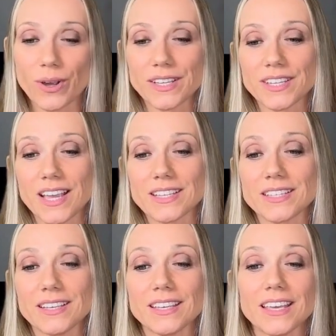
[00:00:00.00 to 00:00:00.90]
I take
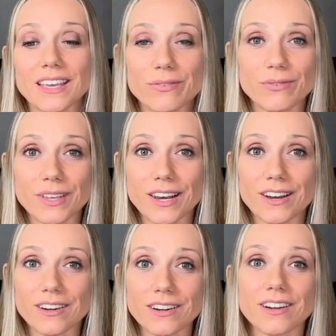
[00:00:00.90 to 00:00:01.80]
the heat
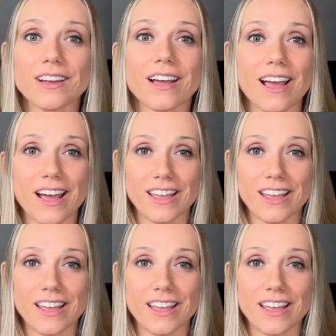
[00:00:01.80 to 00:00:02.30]
filler, I